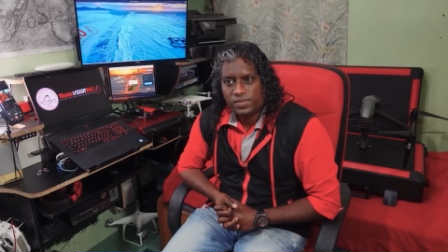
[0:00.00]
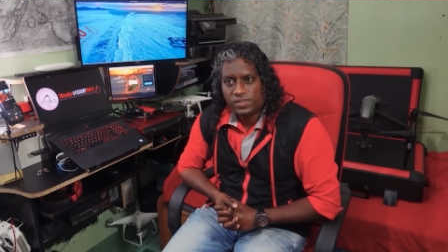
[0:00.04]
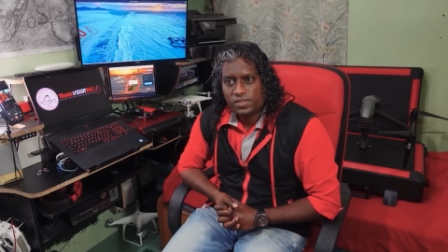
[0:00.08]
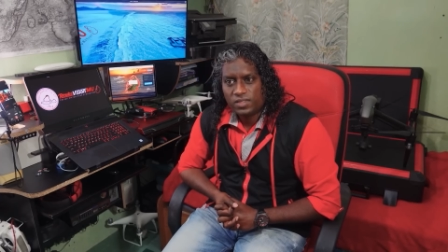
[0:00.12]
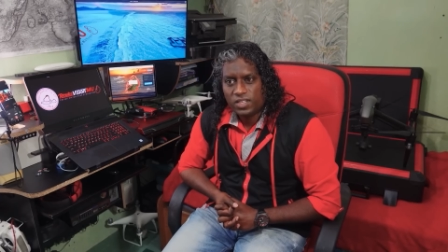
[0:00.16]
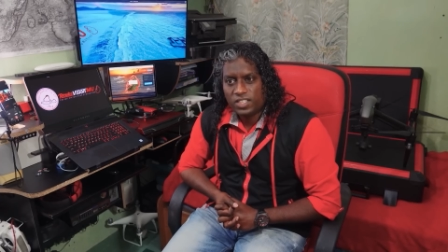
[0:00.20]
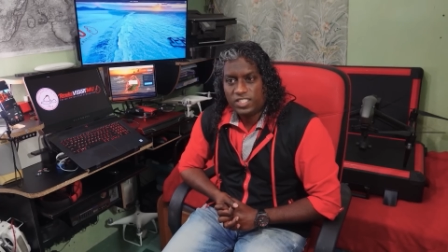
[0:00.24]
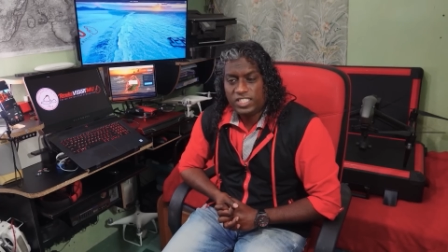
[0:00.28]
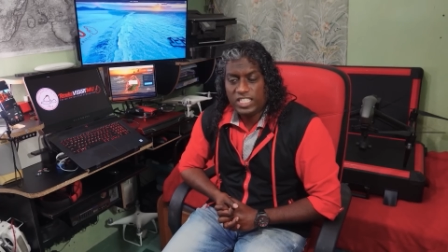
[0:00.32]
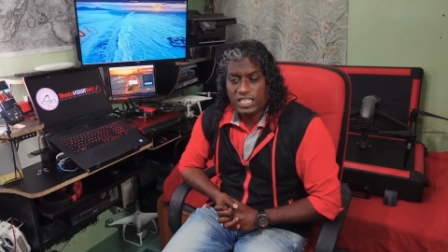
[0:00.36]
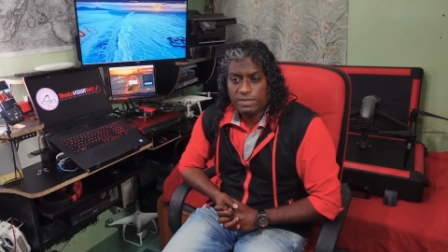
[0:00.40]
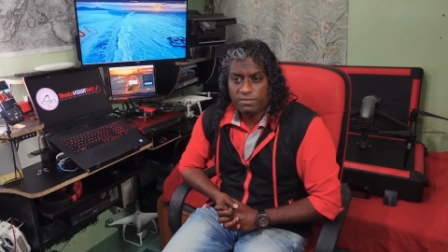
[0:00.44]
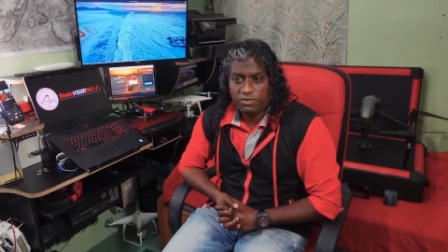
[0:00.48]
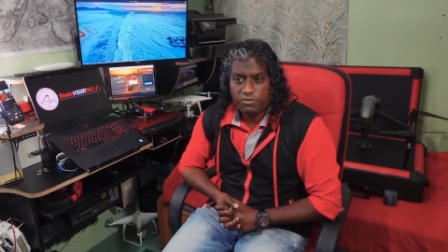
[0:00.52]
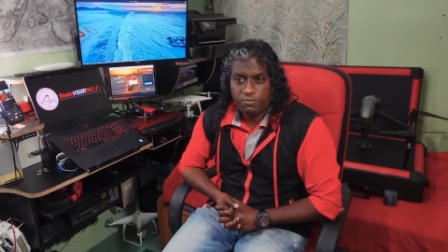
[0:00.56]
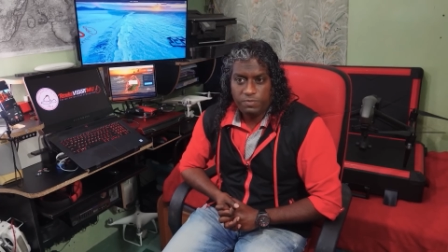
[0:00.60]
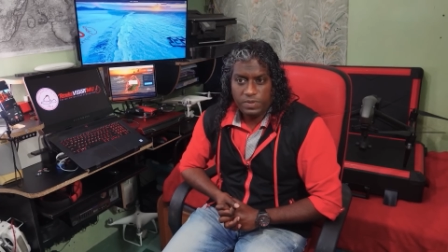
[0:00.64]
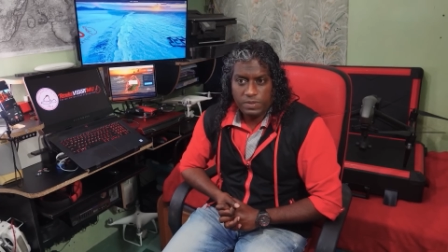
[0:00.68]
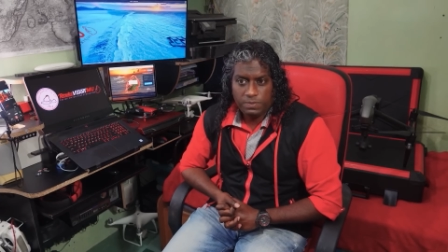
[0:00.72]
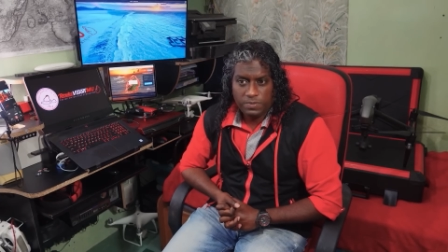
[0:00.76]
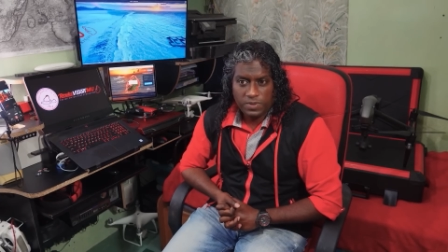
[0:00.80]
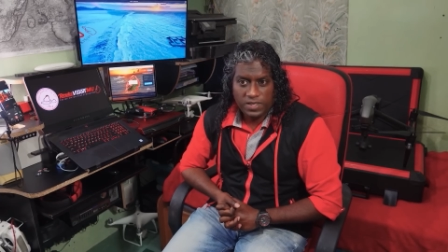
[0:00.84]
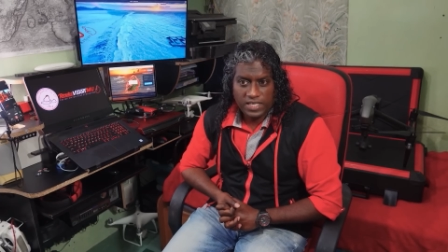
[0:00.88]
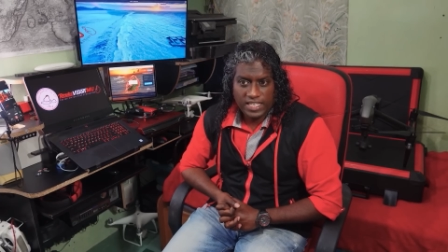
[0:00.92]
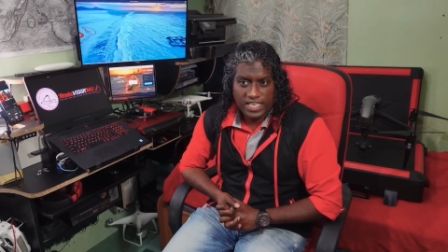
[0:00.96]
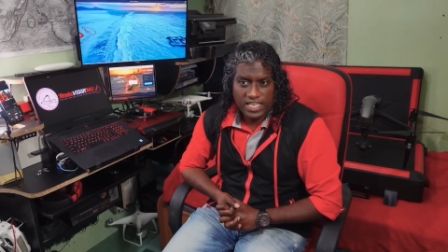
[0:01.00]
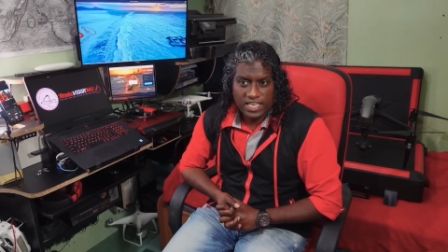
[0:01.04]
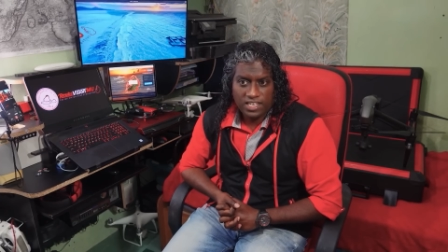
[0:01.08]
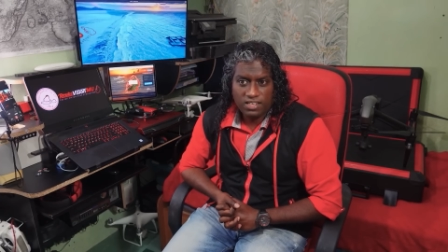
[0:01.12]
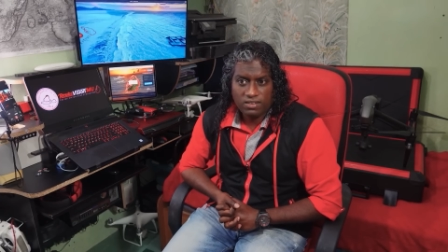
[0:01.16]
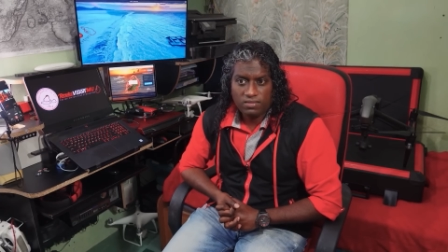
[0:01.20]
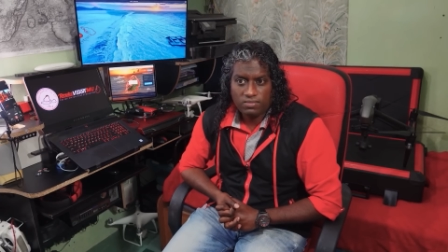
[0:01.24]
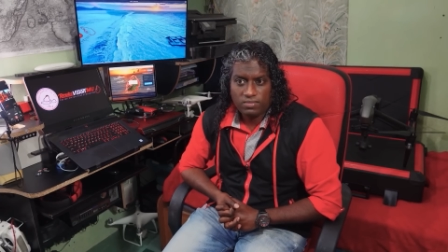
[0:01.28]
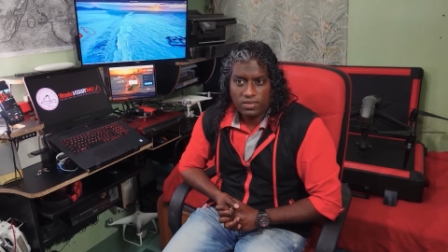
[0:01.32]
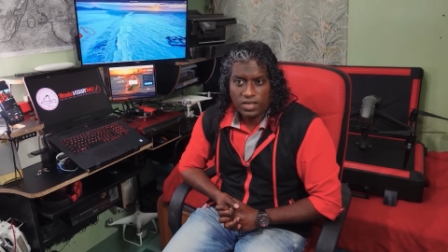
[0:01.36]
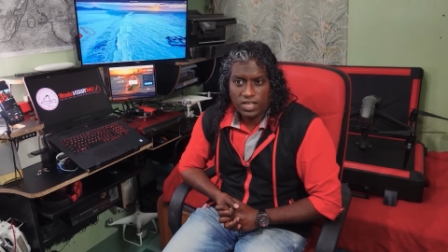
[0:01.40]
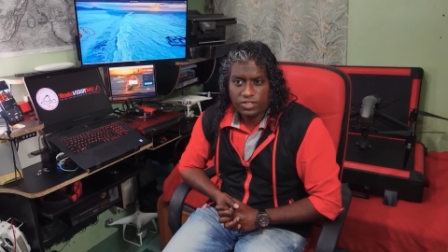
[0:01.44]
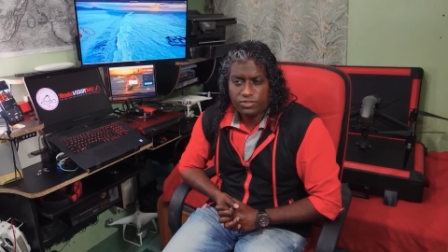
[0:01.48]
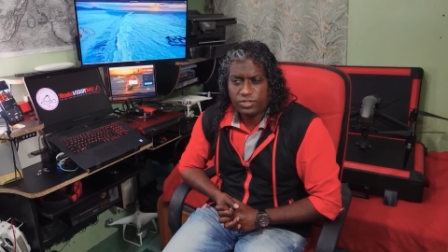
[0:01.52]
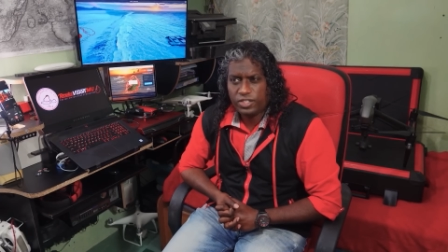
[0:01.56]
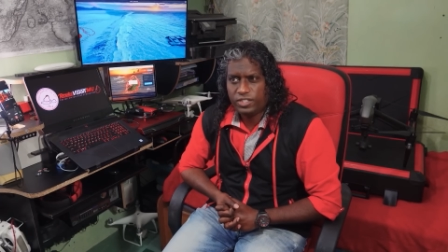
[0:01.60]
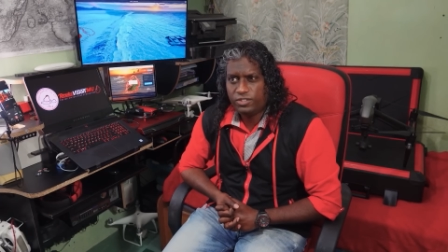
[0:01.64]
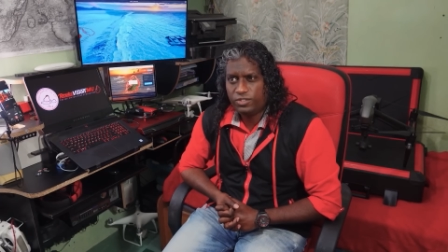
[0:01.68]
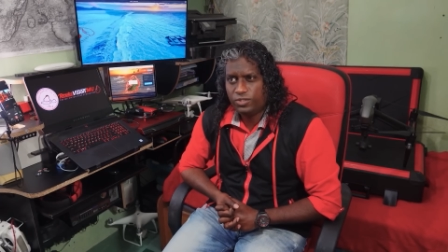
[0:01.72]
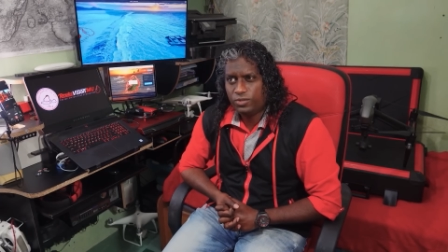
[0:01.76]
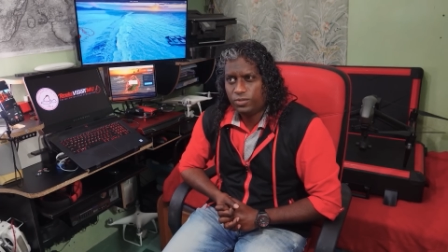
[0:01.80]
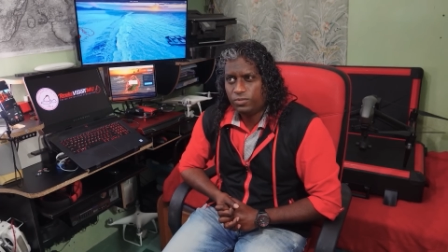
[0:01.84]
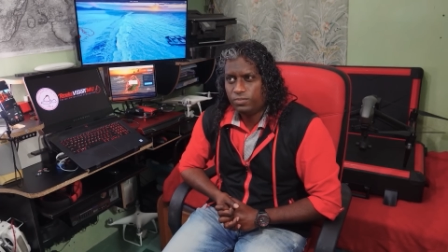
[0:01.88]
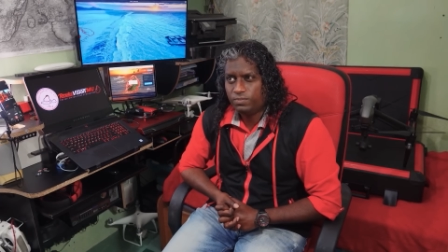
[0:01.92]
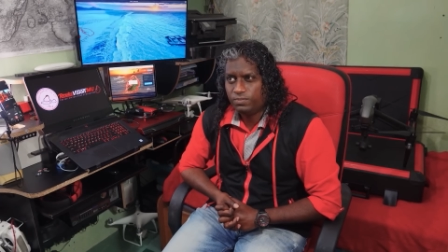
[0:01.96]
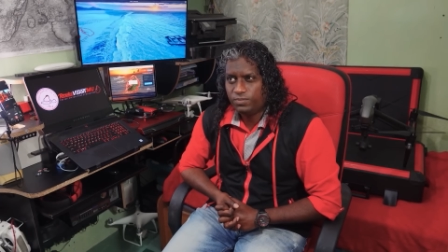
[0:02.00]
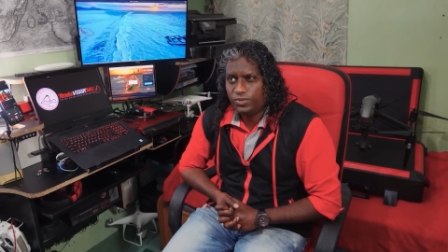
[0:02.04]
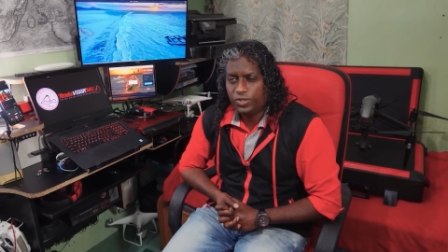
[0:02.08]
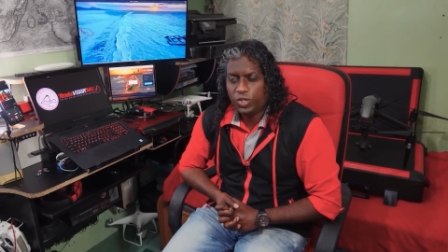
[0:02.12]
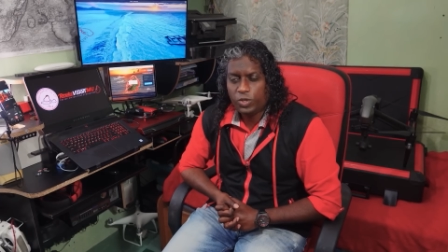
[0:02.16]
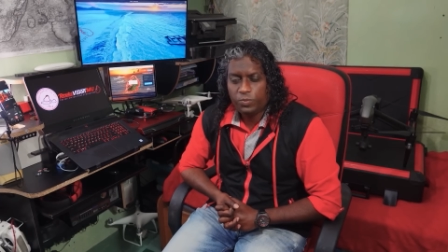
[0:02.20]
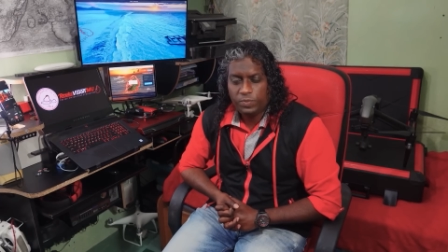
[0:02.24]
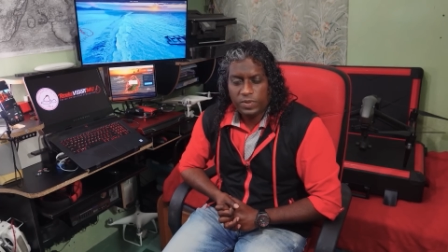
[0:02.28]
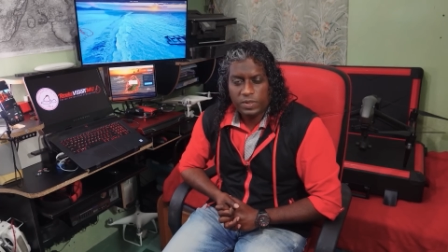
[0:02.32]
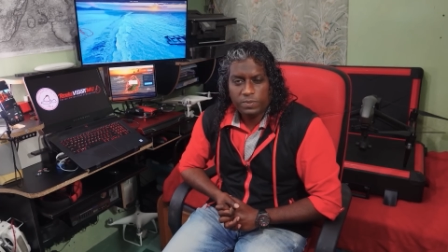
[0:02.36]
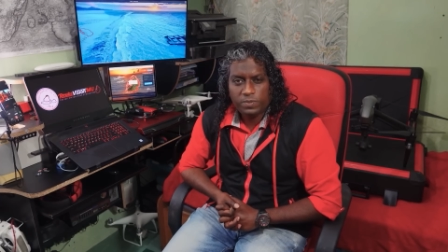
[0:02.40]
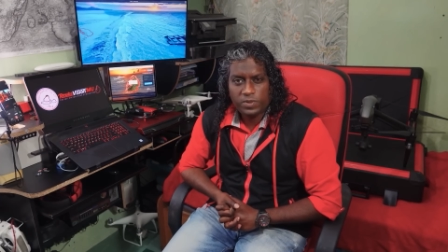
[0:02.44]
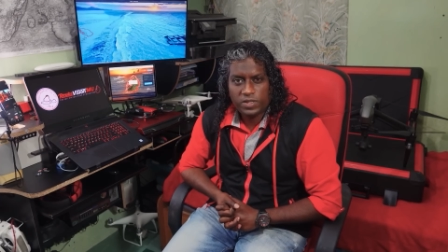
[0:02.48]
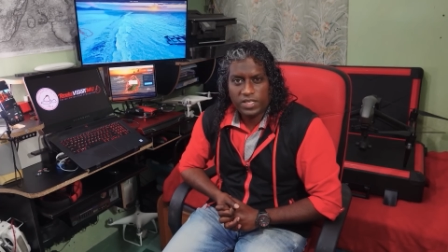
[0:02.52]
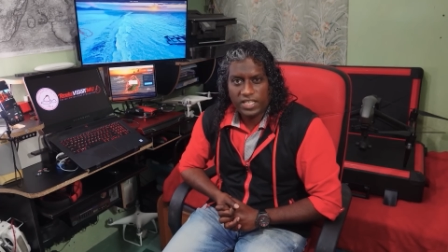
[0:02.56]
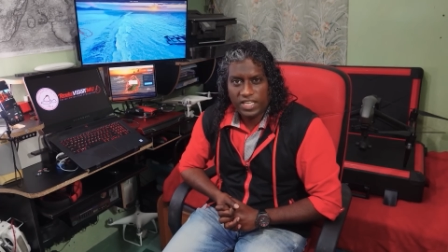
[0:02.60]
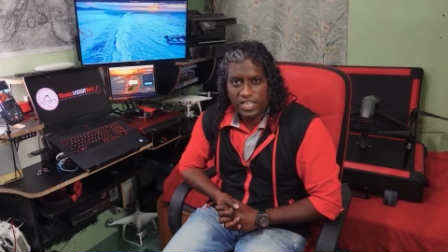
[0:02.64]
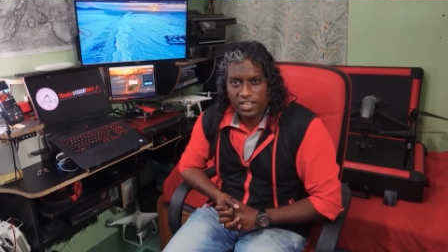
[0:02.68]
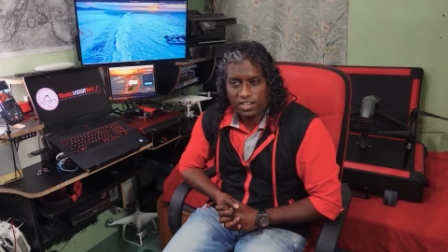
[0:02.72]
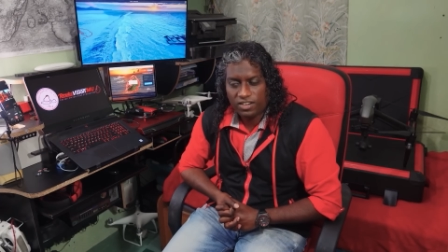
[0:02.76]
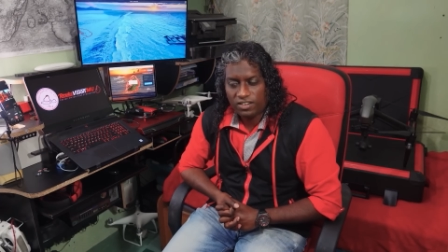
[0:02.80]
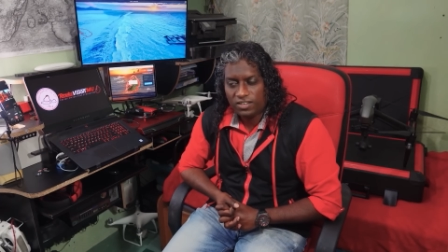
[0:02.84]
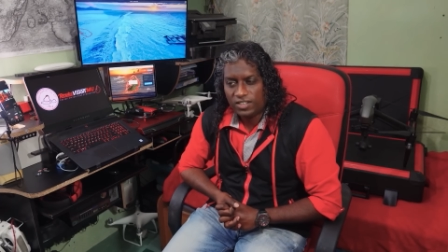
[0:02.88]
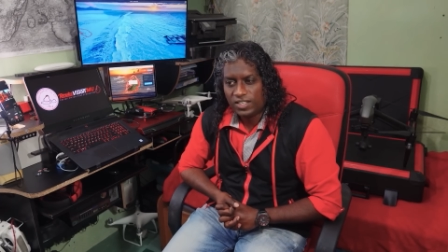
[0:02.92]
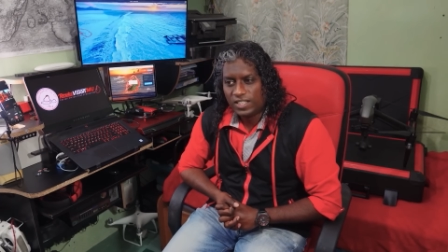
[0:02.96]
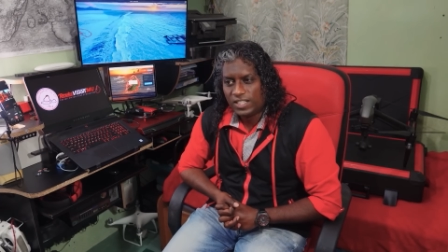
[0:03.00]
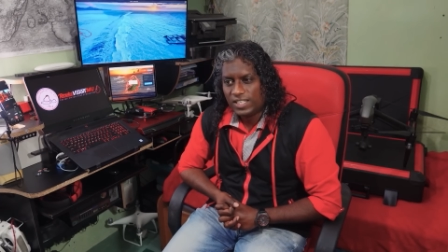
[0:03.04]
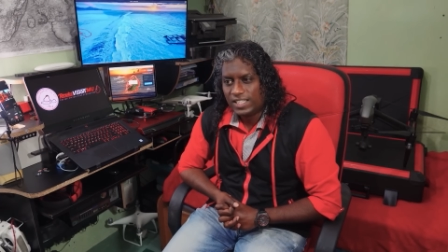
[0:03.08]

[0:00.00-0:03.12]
a team of people here, actually two people here,